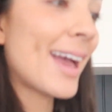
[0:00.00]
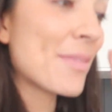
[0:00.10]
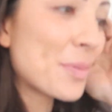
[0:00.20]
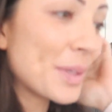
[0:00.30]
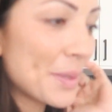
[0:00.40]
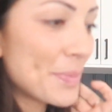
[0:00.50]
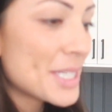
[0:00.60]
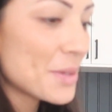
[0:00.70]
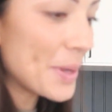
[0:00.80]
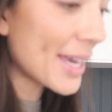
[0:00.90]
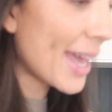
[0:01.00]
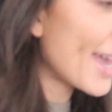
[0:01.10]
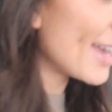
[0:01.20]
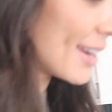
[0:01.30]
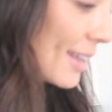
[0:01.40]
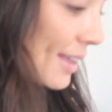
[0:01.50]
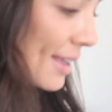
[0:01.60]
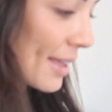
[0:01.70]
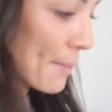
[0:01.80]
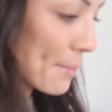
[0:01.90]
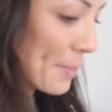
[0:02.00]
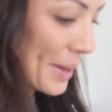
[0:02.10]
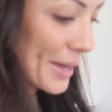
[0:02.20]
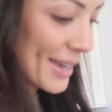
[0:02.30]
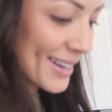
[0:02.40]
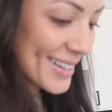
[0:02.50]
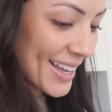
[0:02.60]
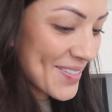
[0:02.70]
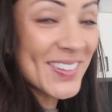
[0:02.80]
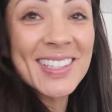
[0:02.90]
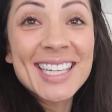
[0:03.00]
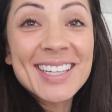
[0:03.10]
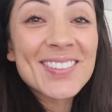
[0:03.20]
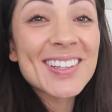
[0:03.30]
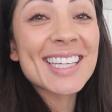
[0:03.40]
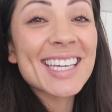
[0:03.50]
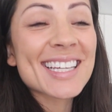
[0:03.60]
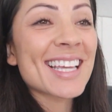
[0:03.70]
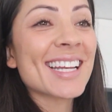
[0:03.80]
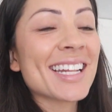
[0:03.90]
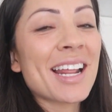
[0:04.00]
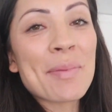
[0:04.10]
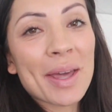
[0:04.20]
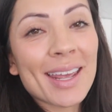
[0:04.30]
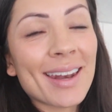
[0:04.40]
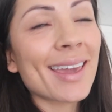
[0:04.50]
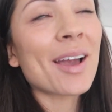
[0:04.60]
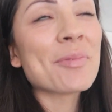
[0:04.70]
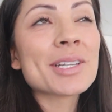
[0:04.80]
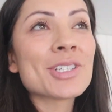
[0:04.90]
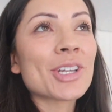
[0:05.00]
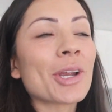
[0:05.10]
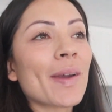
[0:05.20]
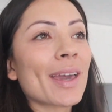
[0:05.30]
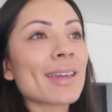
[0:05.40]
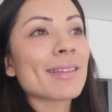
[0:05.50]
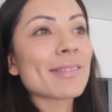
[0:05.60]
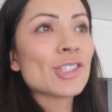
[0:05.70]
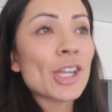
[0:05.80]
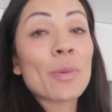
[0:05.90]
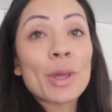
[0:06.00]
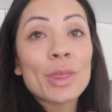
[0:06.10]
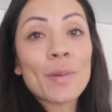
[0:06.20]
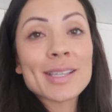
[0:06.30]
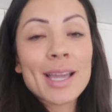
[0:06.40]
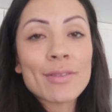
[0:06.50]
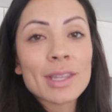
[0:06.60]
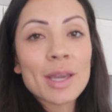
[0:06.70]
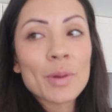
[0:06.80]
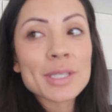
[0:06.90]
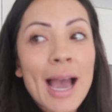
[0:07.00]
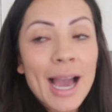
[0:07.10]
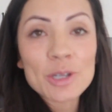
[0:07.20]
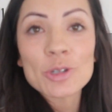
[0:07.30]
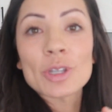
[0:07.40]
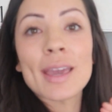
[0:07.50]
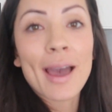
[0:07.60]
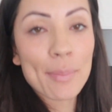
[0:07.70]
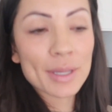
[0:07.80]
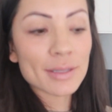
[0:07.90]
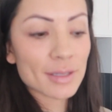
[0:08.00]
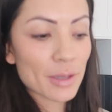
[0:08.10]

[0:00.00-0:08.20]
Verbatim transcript: Have a really busy week ahead. But I'm really, really excited about it, and I can't wait to share you guys, share with you guys everything once it actually happens.